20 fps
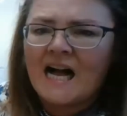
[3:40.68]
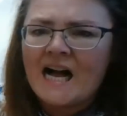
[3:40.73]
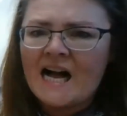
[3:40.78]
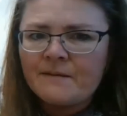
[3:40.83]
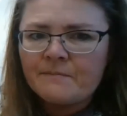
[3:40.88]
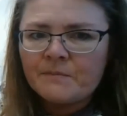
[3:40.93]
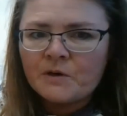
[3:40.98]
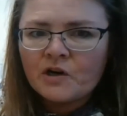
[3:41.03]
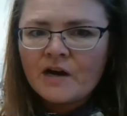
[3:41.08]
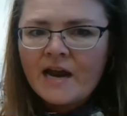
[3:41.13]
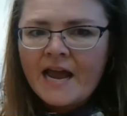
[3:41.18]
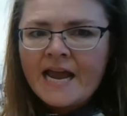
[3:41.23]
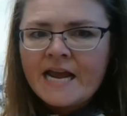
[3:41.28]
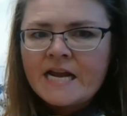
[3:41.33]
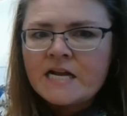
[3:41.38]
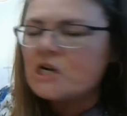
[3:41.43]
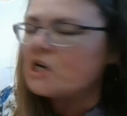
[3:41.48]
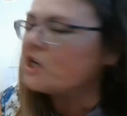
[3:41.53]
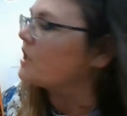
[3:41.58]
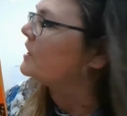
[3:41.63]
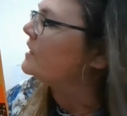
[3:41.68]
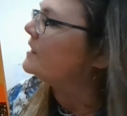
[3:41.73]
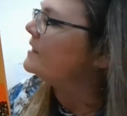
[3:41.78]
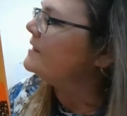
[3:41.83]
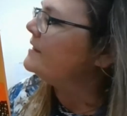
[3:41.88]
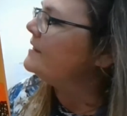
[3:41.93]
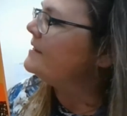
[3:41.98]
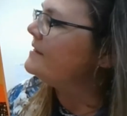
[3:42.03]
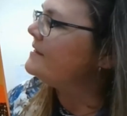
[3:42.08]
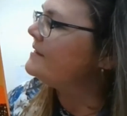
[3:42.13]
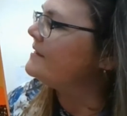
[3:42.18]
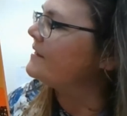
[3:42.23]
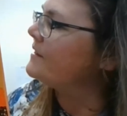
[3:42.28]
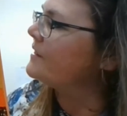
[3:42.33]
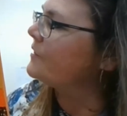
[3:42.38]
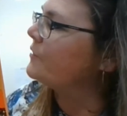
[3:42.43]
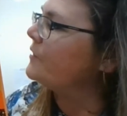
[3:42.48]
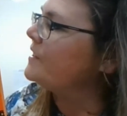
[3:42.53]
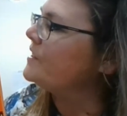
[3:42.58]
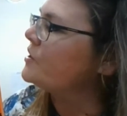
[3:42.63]
"I'm your anger," said the
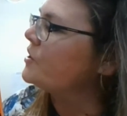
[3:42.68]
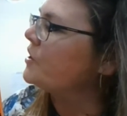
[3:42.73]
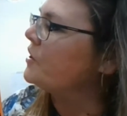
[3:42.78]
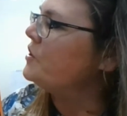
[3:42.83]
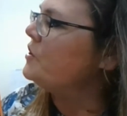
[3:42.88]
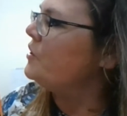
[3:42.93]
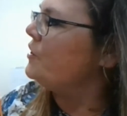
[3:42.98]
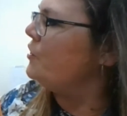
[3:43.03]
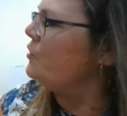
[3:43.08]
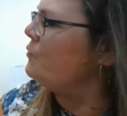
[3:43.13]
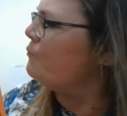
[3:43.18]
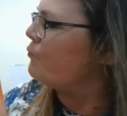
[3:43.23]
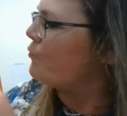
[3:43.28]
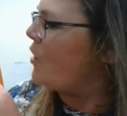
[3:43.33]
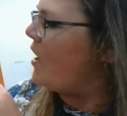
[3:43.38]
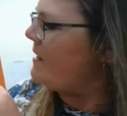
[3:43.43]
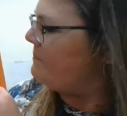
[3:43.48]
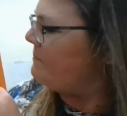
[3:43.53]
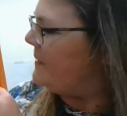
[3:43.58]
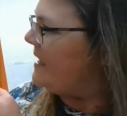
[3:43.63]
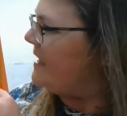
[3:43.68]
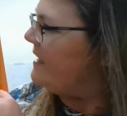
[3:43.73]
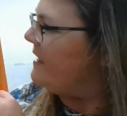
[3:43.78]
creature. "You brought me